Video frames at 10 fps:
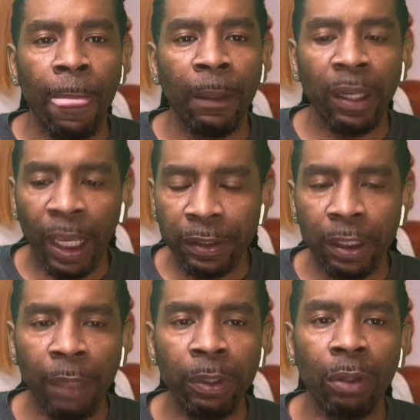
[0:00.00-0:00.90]
And after
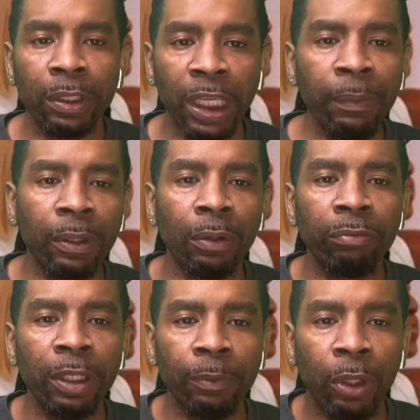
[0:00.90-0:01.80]
that, we gonna
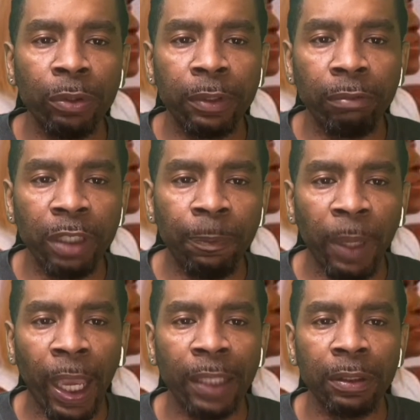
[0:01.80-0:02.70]
go to the
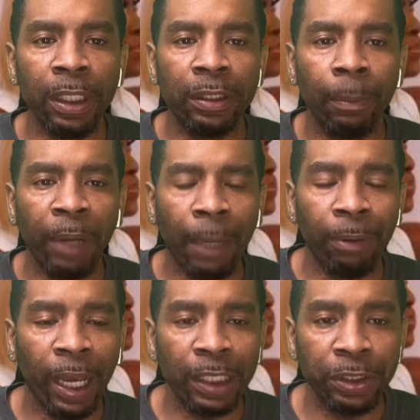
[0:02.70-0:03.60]
repairs and eat some
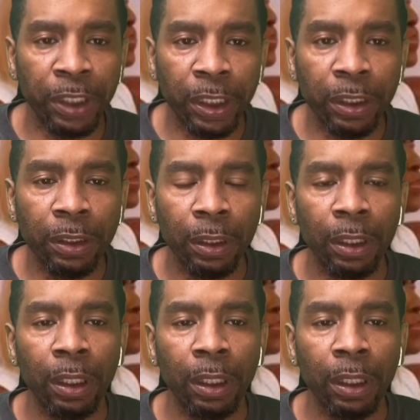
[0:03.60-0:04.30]
Popeye's chicken.